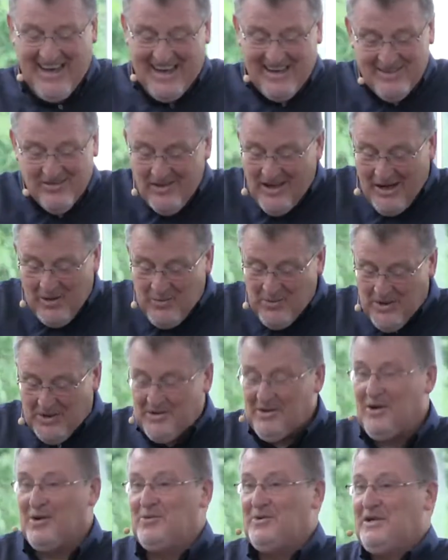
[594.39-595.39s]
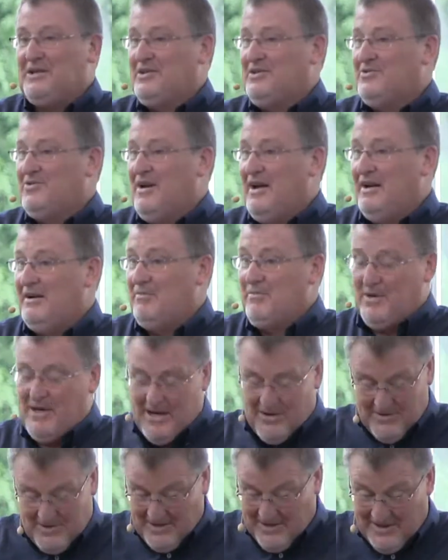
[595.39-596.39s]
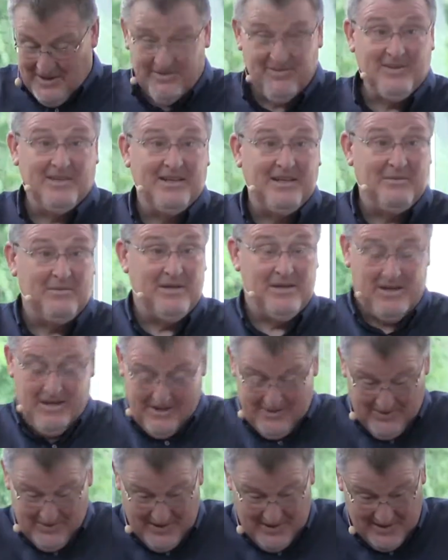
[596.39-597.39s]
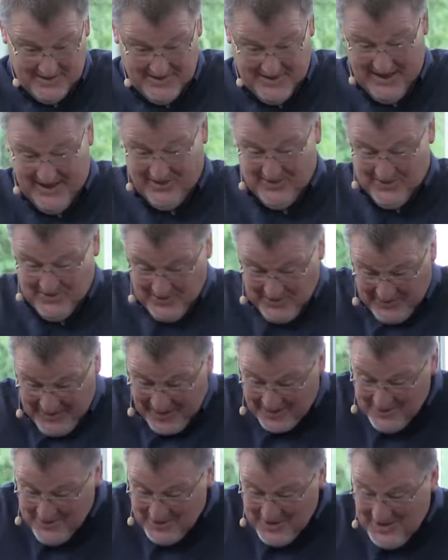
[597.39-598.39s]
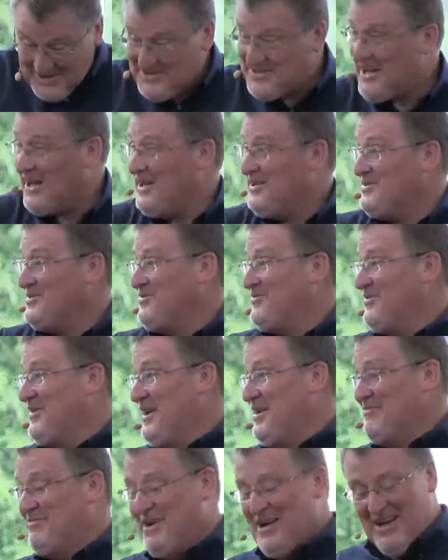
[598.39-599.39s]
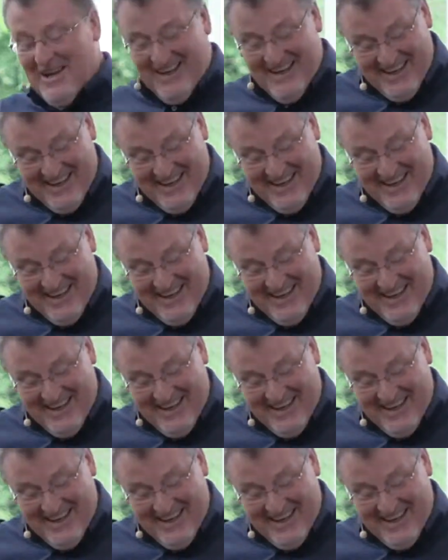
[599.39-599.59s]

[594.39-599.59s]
I worked all week to try to pronounce it differently, but that's what it says. So that's where these guys are from.